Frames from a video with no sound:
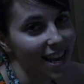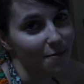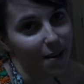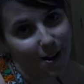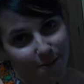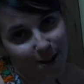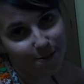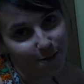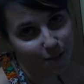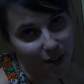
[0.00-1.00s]
that my
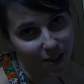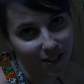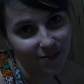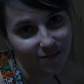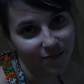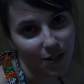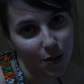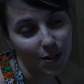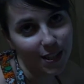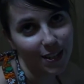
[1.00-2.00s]
wonderful mother, who
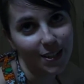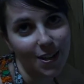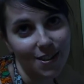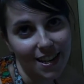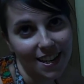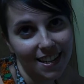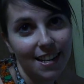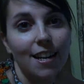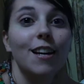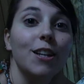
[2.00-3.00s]
is also the
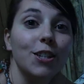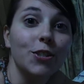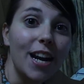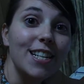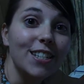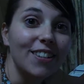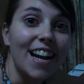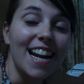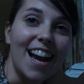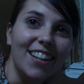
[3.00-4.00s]
director right
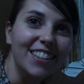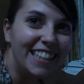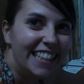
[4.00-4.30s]
now,